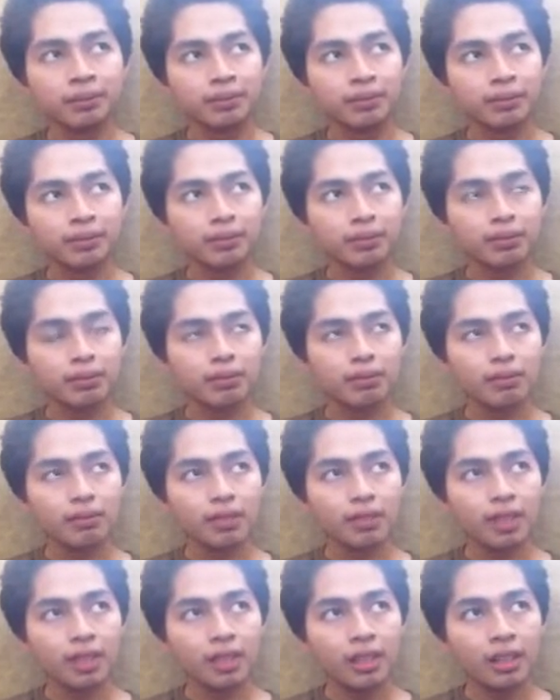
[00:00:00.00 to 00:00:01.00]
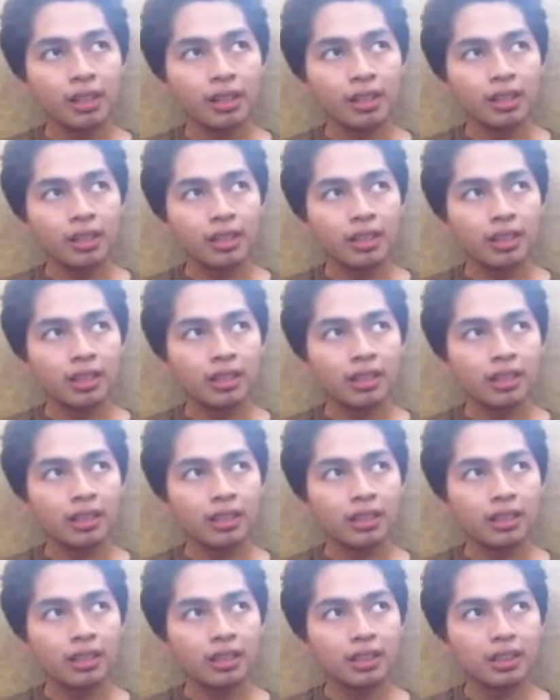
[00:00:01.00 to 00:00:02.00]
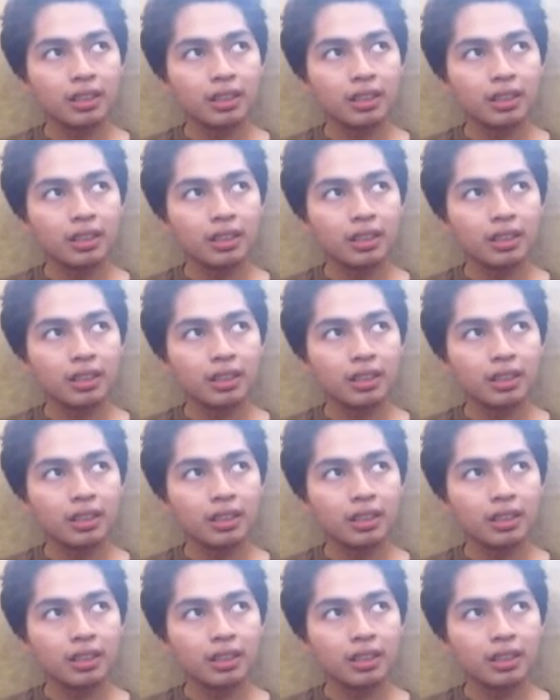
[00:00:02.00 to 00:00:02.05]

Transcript: Nobody speaks.